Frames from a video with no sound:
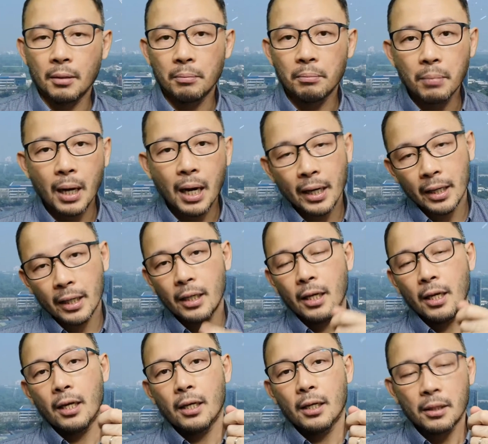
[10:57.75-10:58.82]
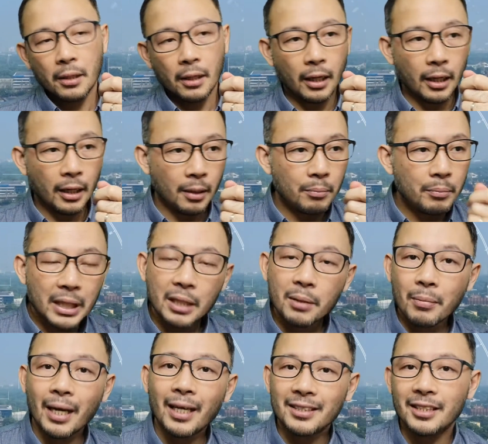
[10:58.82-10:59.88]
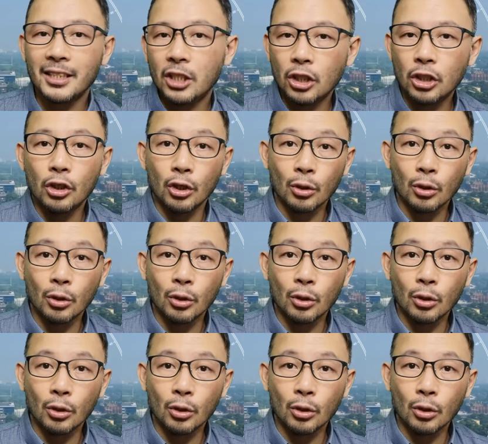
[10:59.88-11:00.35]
by minimizing your